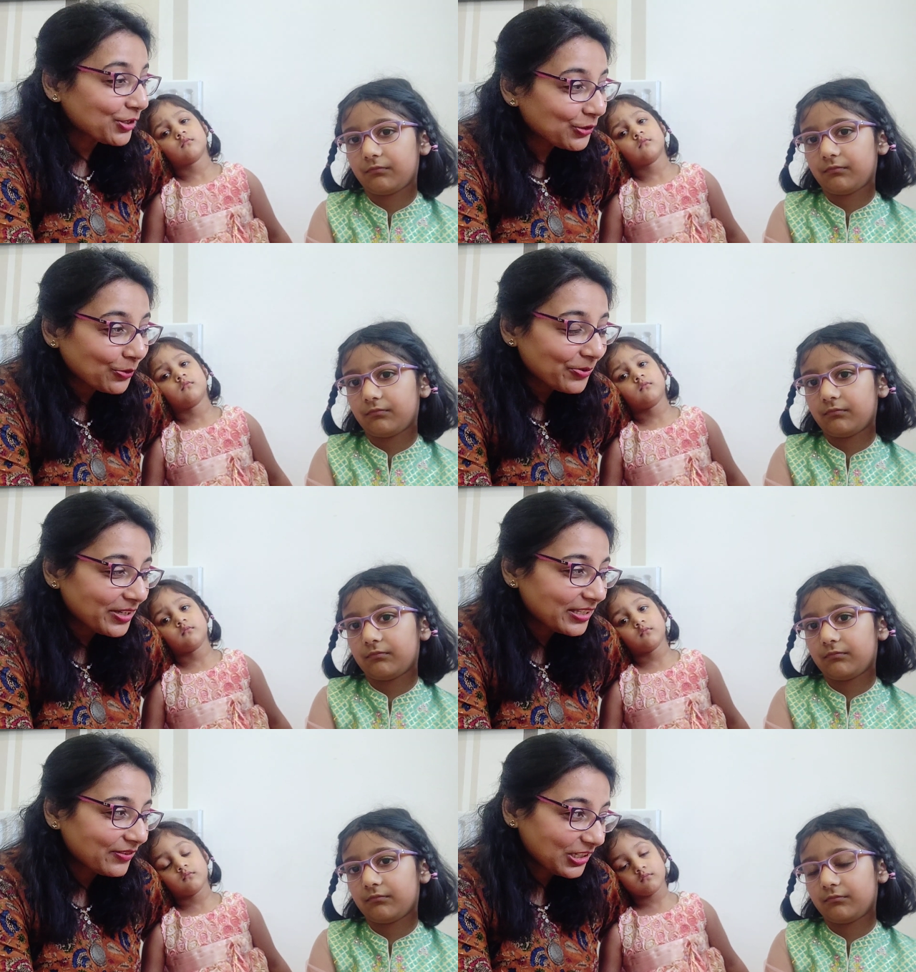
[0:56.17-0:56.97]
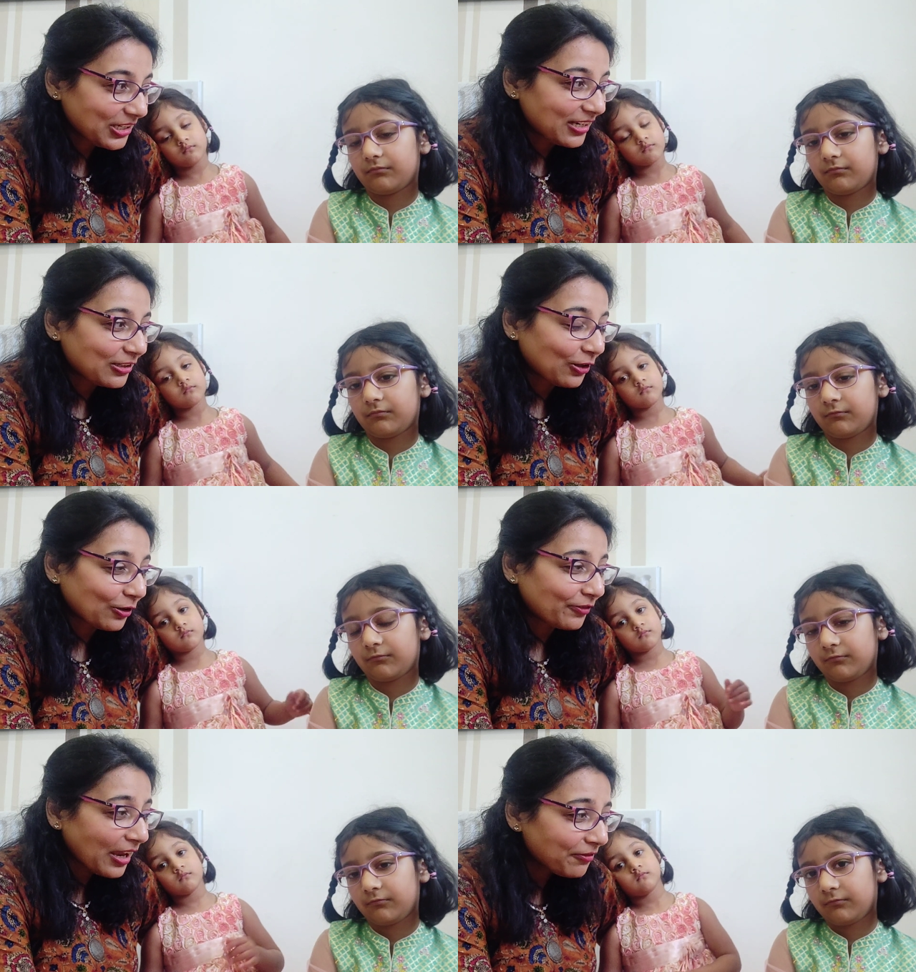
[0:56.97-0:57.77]
Speaker 1: stories, which takes a
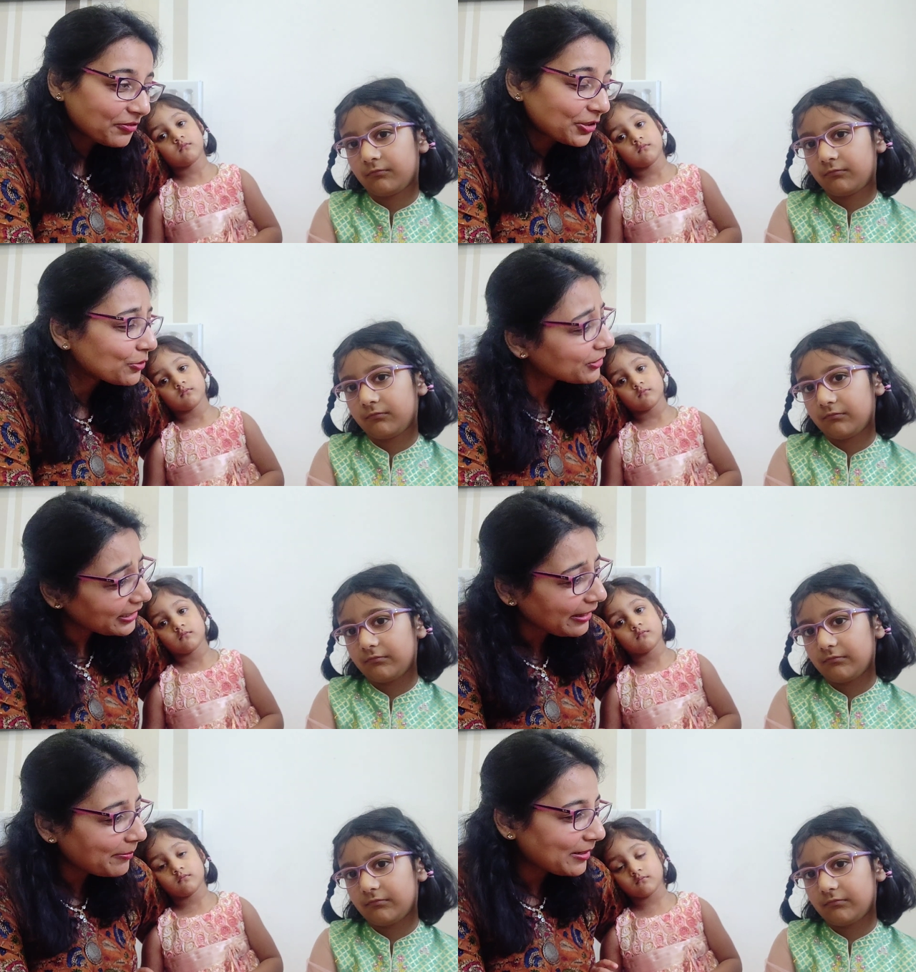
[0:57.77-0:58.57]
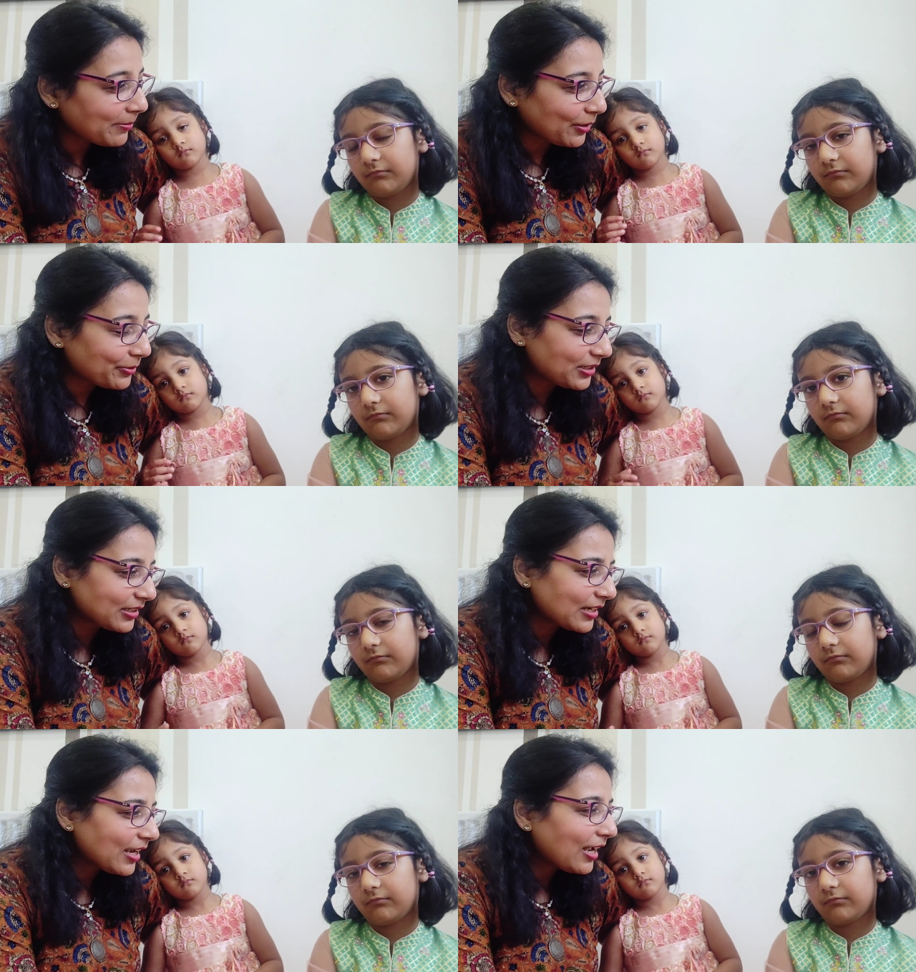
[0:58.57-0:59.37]
lot of effort. So tell me about
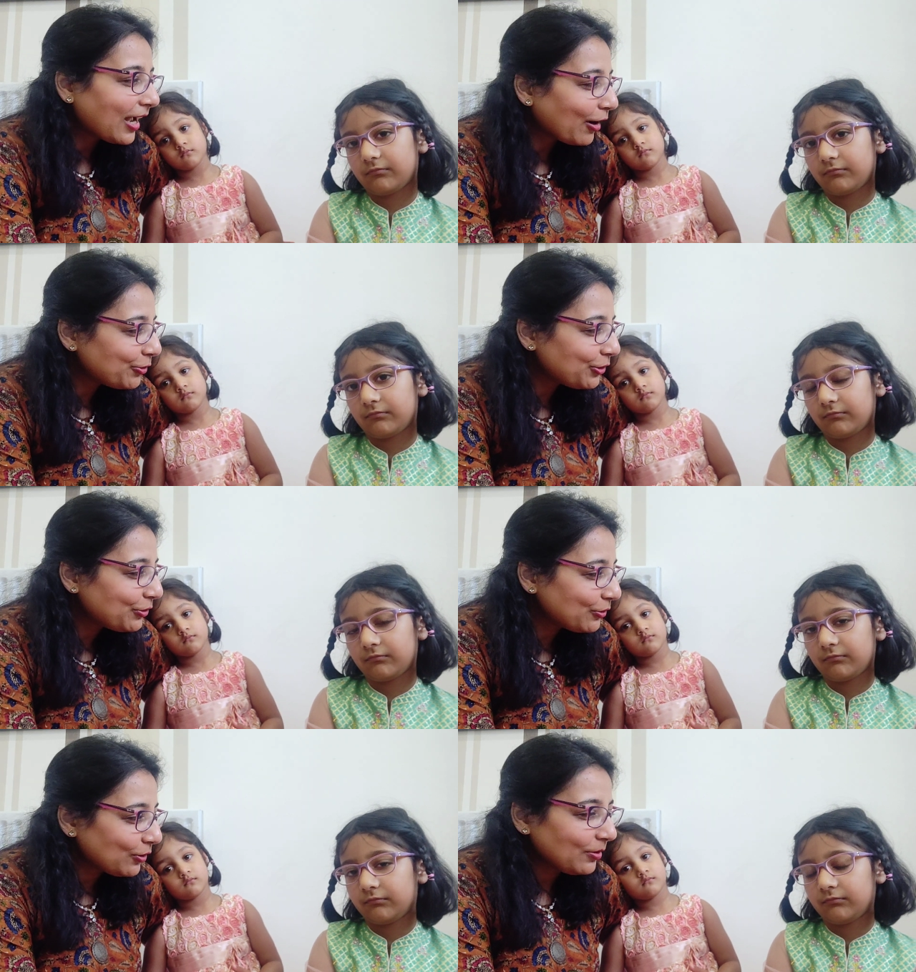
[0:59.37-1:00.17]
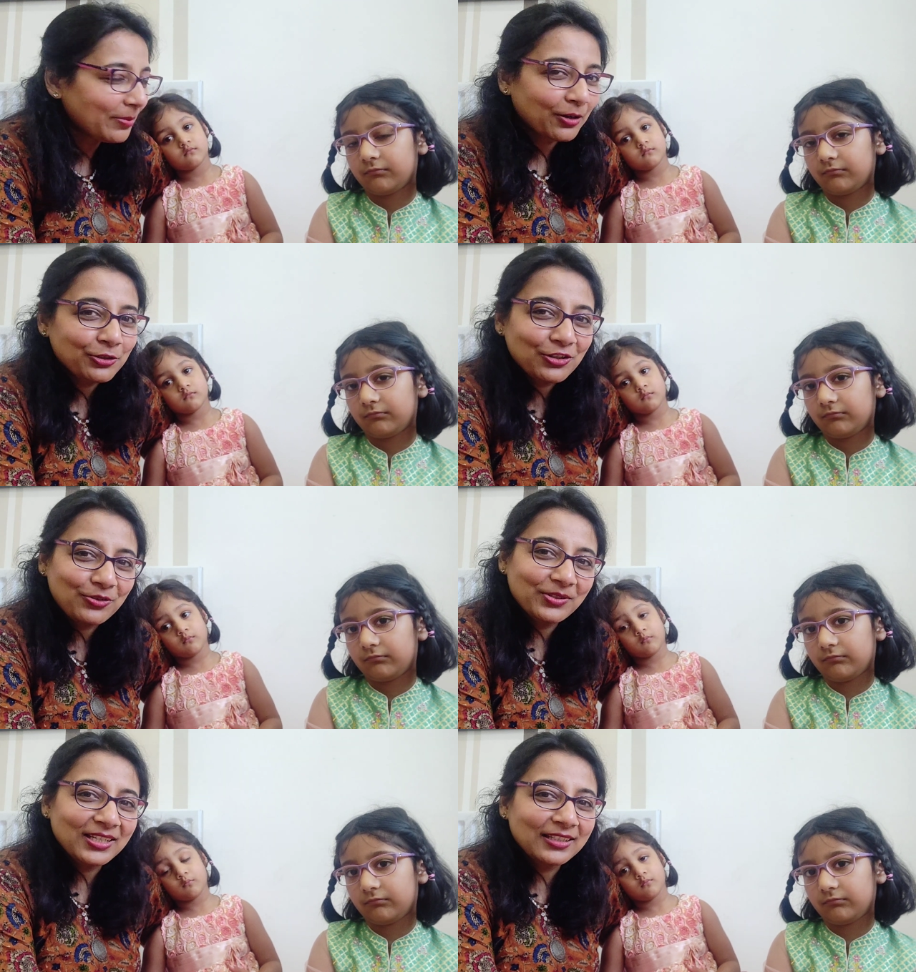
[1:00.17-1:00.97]
it. How do you go about
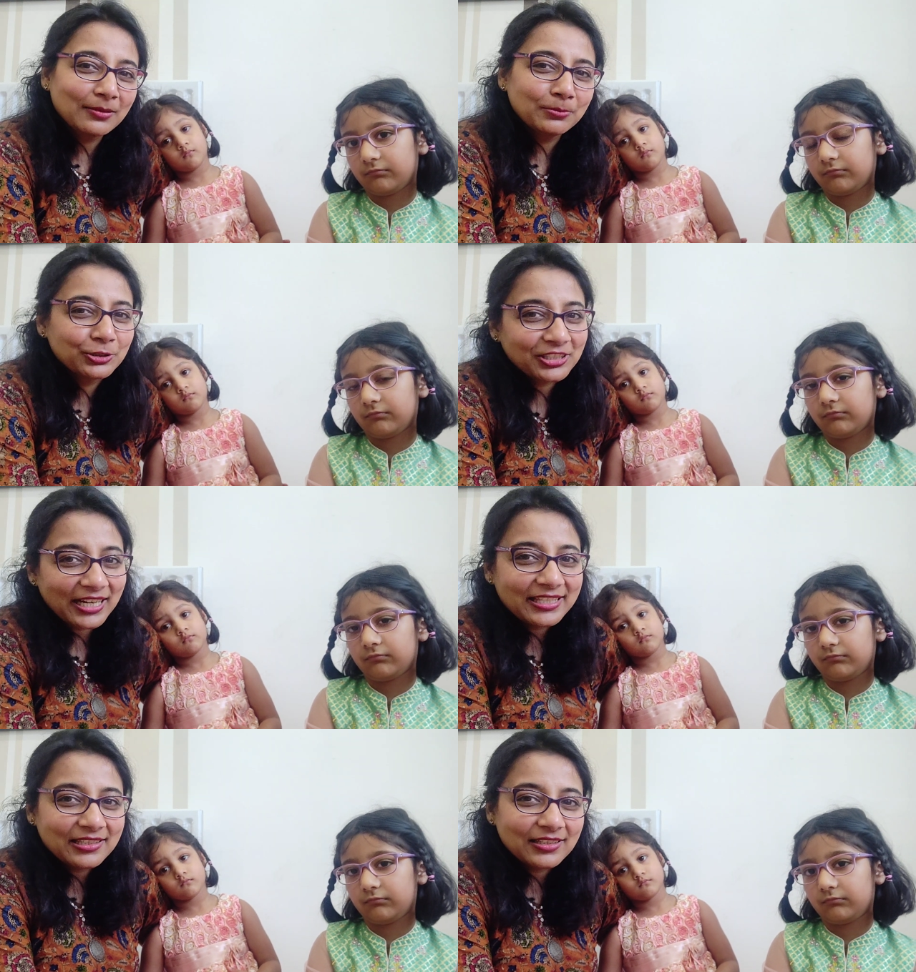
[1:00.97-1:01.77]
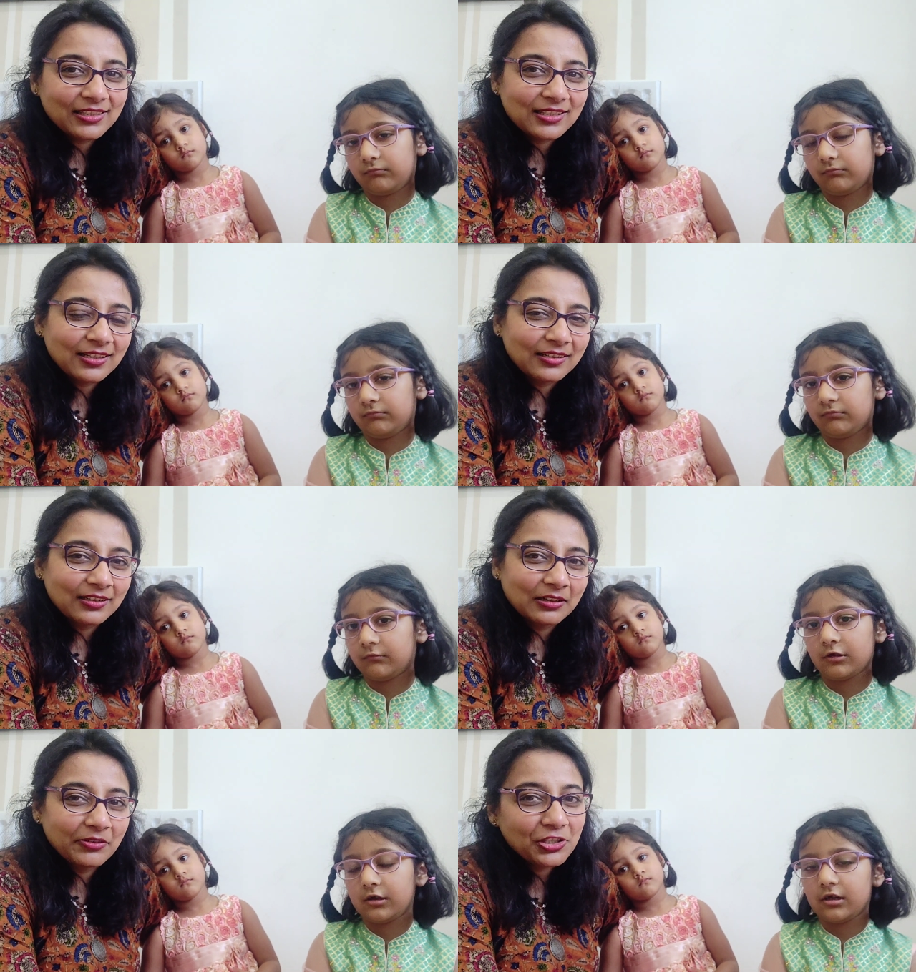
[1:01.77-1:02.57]
choosing the book titles?
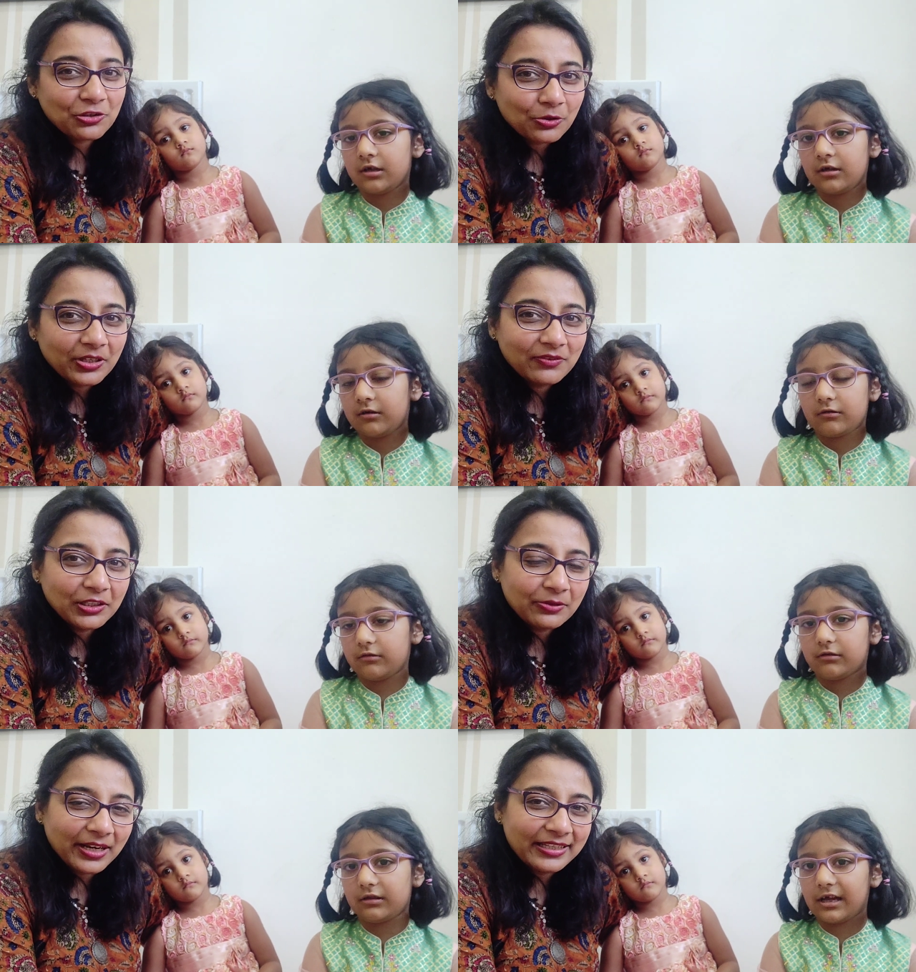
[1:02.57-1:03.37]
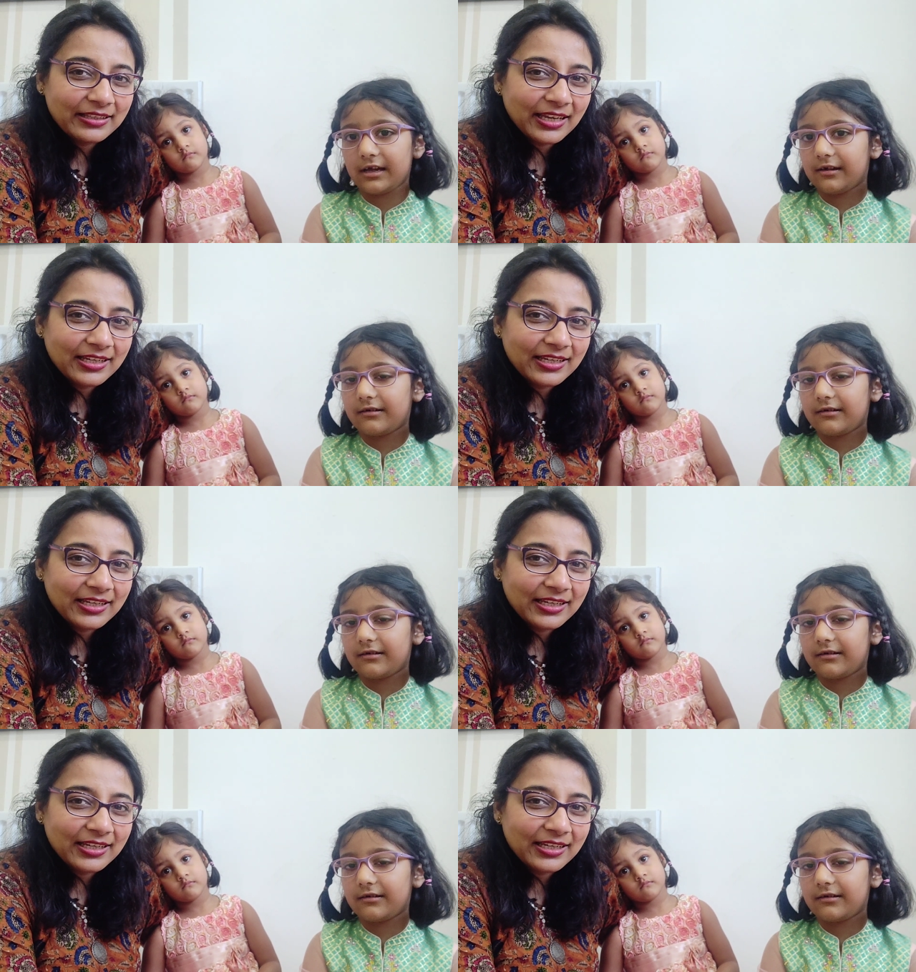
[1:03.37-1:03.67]
Uh, which story will you write like,